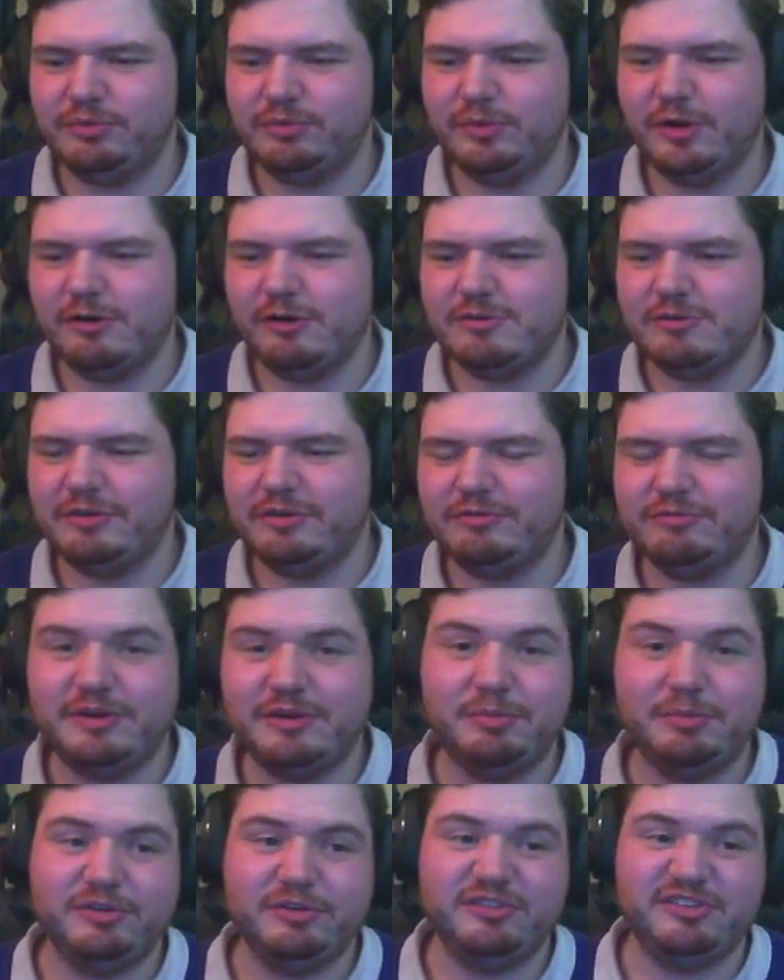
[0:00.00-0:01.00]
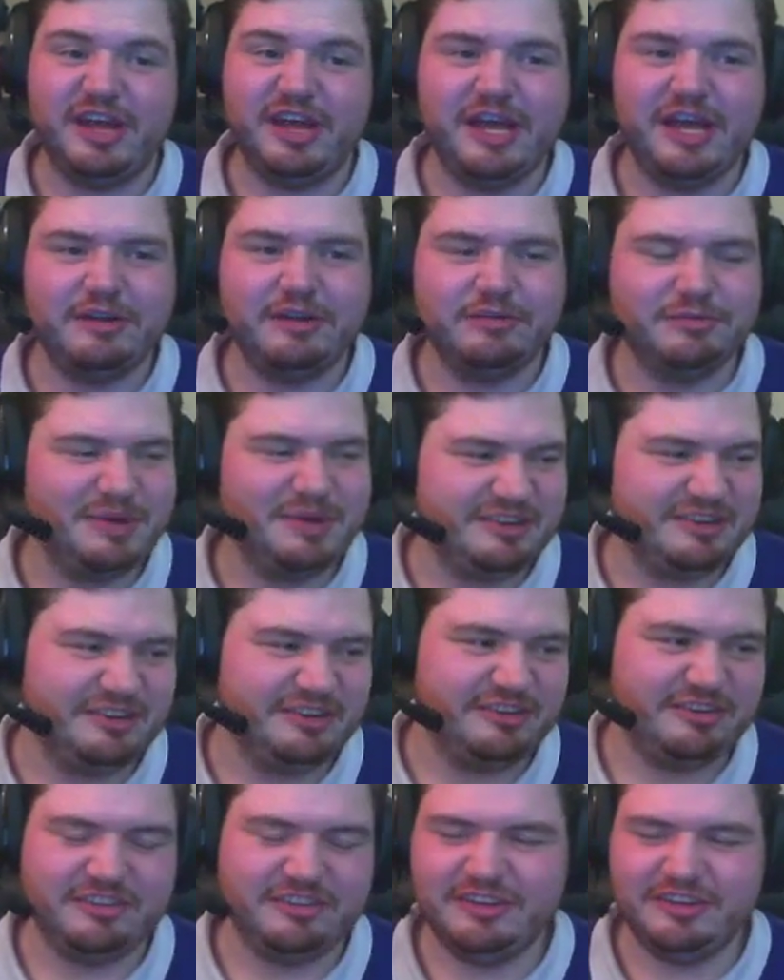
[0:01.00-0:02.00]
We are only 3 points ahead of
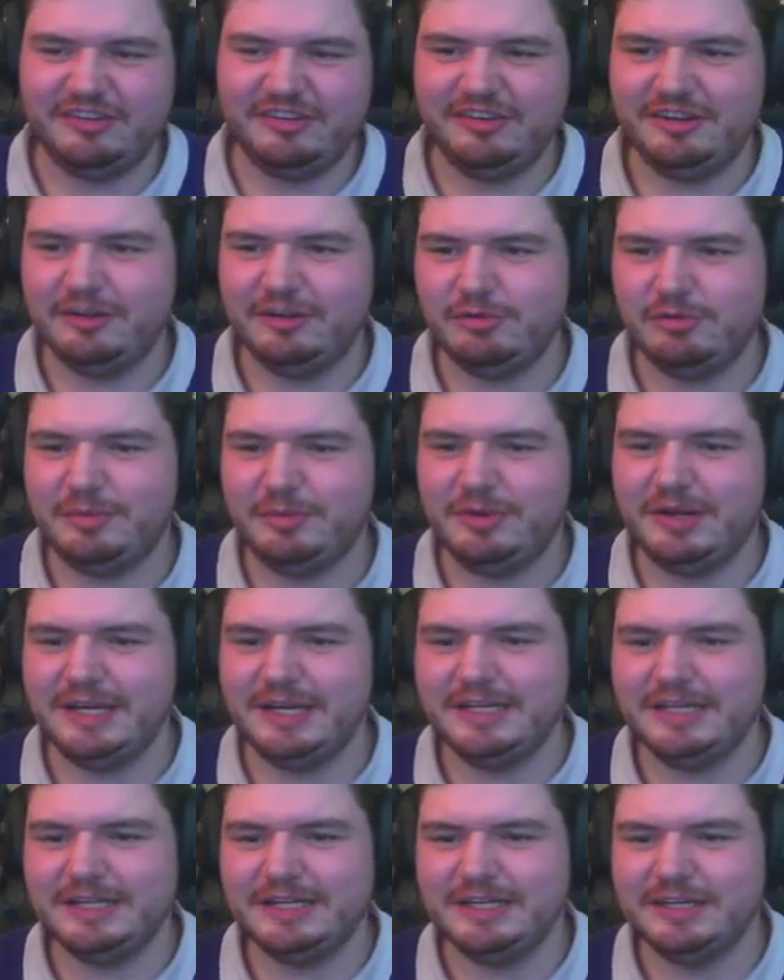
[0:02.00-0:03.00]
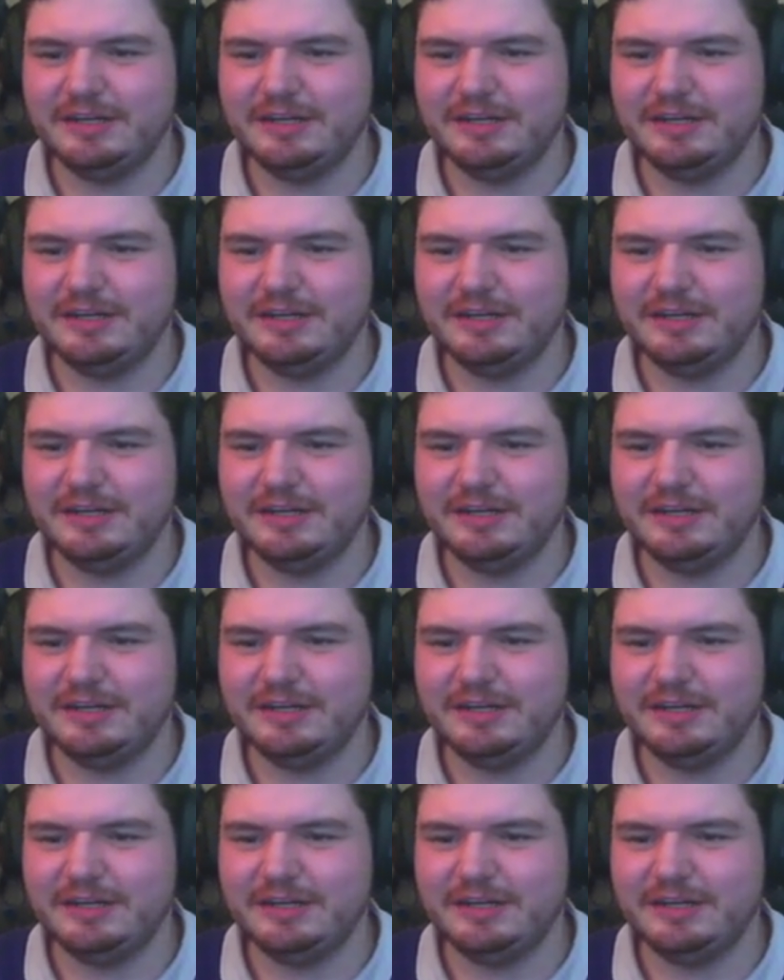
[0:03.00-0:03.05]
Manchester City in the Premier League.